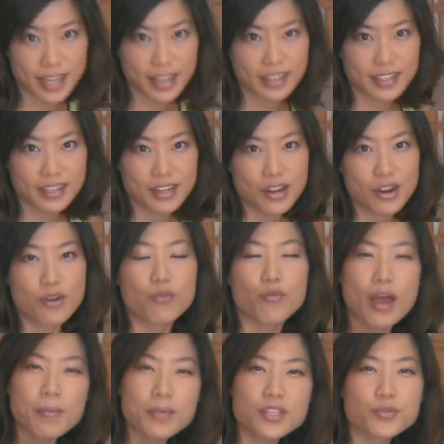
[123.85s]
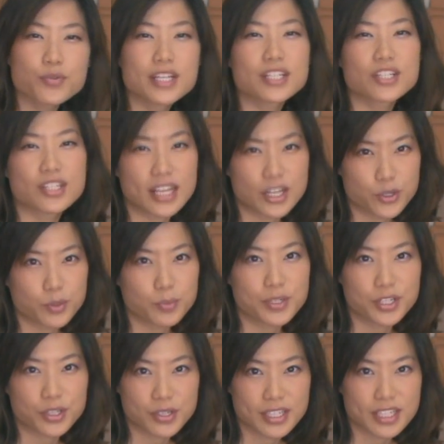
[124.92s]
yet. Rabbits reach sexual
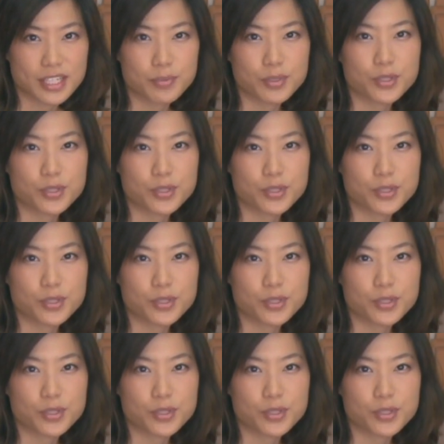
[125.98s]
maturity